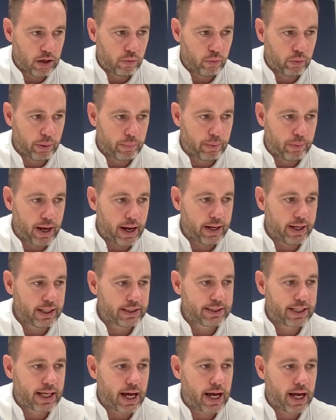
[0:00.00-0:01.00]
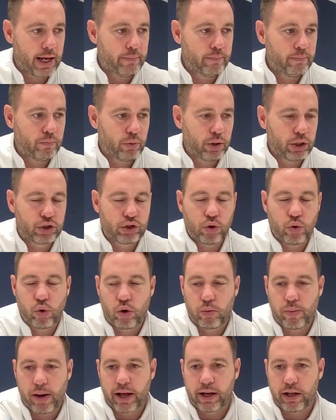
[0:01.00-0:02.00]
We play this game, we
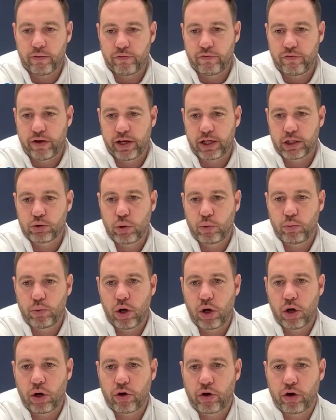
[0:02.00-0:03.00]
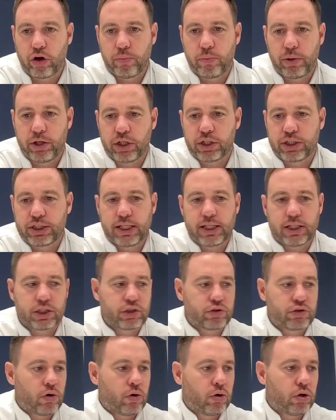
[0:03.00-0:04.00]
talk about them things, we work on them, and you see a
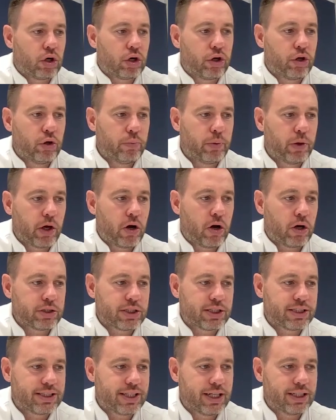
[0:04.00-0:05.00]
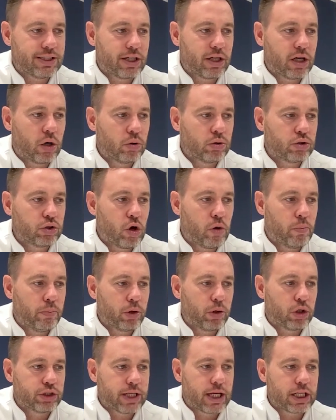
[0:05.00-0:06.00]
stronger QPR as the season goes on,
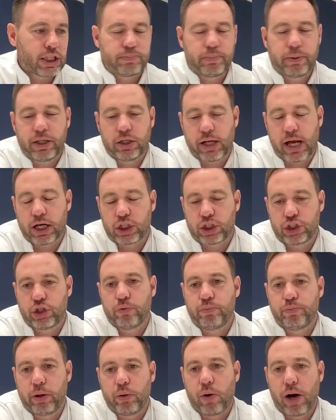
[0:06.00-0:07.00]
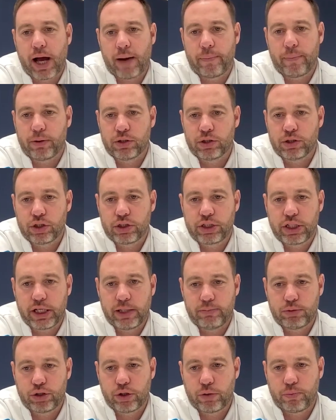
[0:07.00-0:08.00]
because that should be what happens. Your
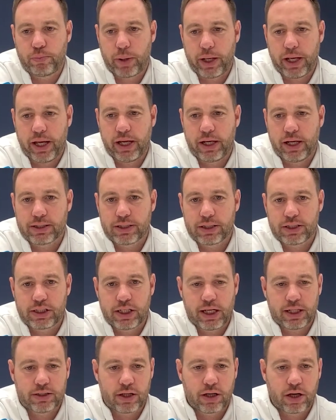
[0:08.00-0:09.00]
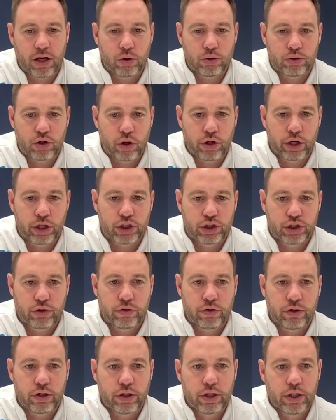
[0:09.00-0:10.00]
team should peak as the season goes on.
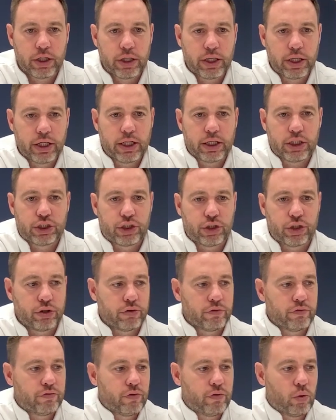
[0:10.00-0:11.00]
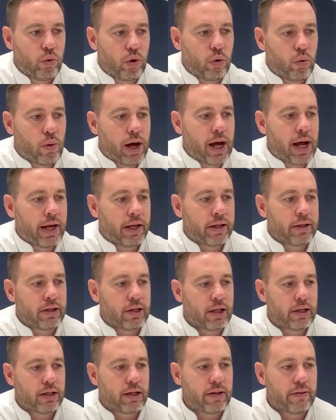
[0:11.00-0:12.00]
It shouldn't fall away,
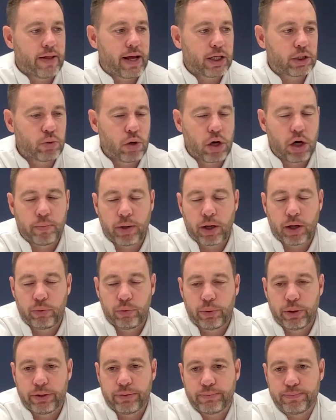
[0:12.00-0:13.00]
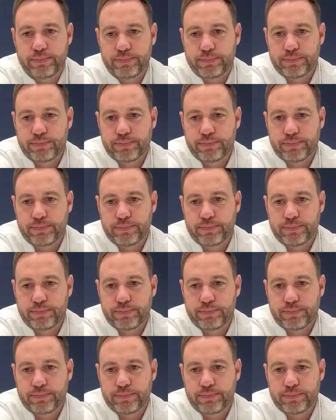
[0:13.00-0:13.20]
and that's what I'm hoping.